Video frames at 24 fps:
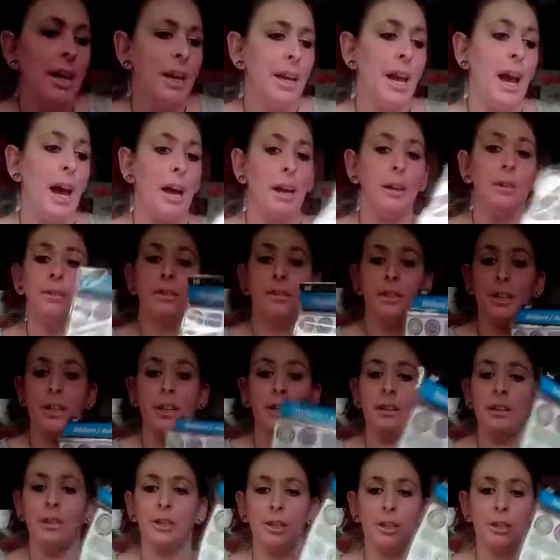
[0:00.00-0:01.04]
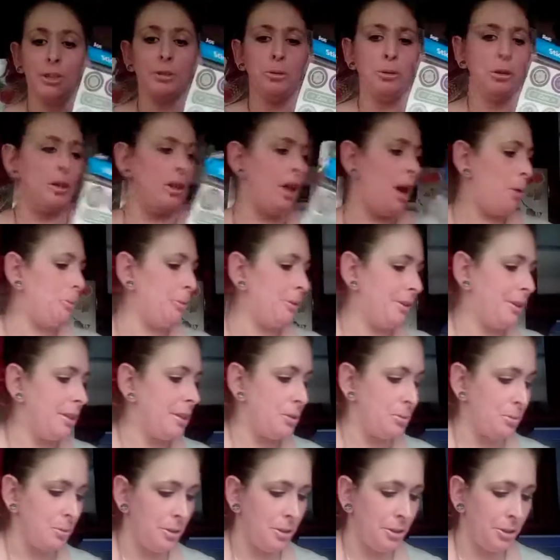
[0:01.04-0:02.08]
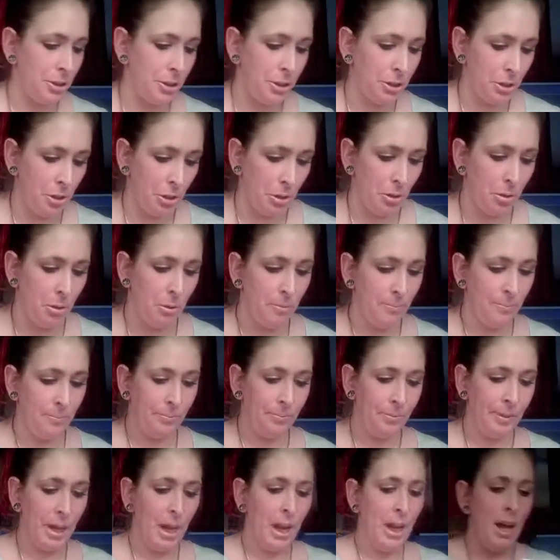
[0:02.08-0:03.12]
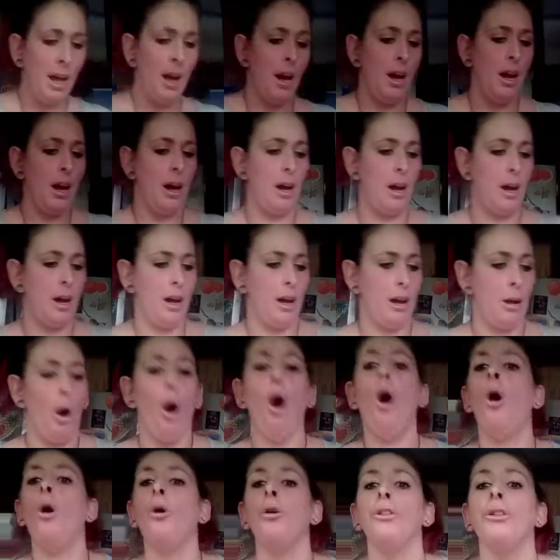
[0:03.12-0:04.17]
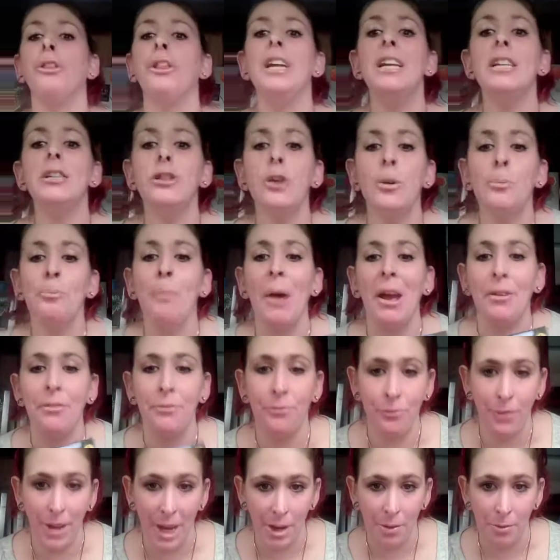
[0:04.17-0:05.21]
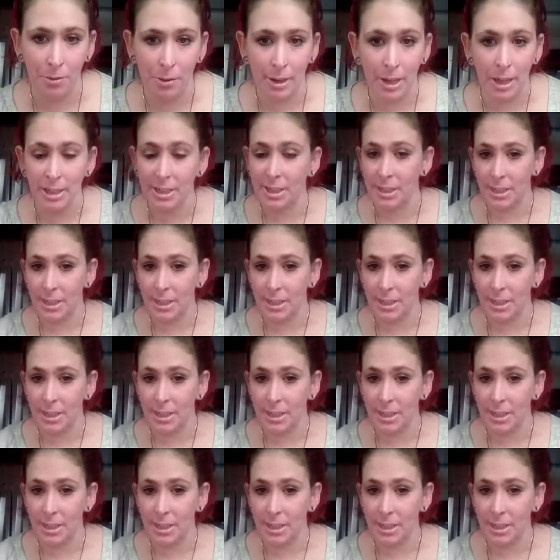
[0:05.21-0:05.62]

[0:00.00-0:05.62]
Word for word: yeah, you could do a lot with this one too. Oh, these are my favorites.